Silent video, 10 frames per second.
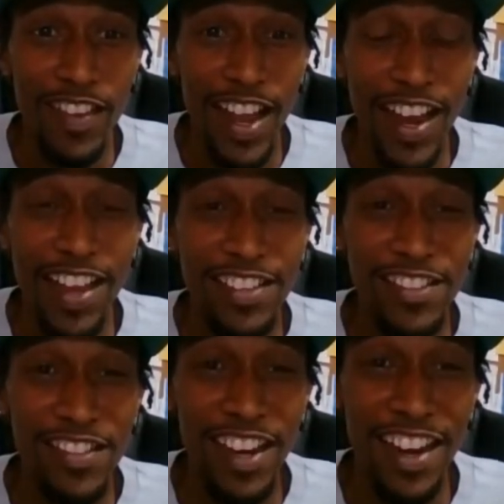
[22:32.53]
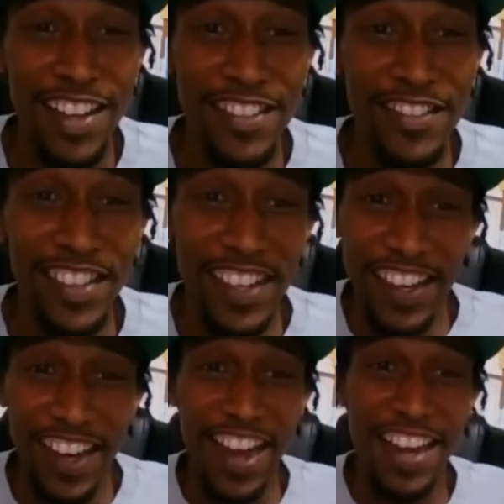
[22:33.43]
I got you.
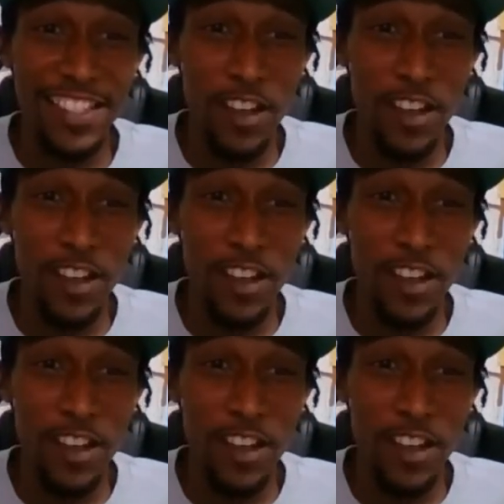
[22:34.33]
All right,